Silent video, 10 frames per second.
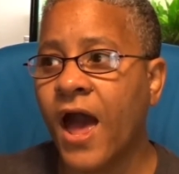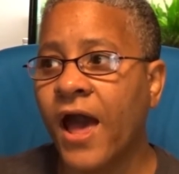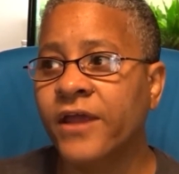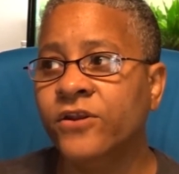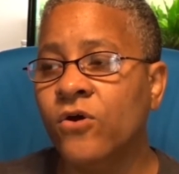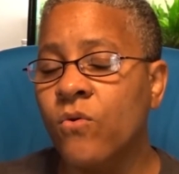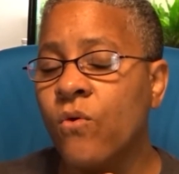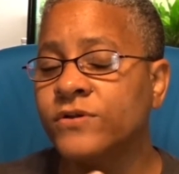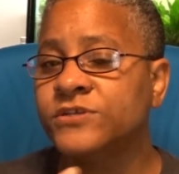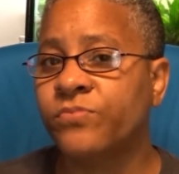I don't
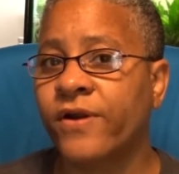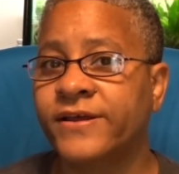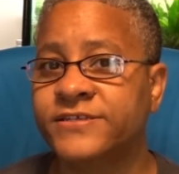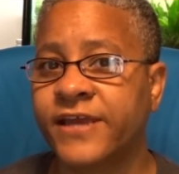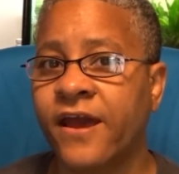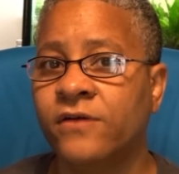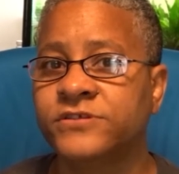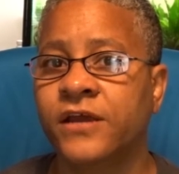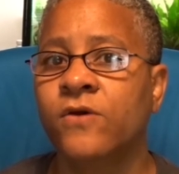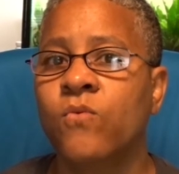want to price gouge.
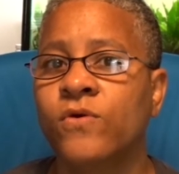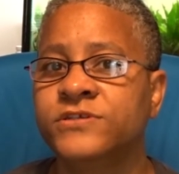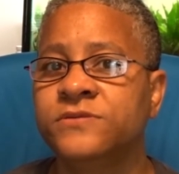I don't want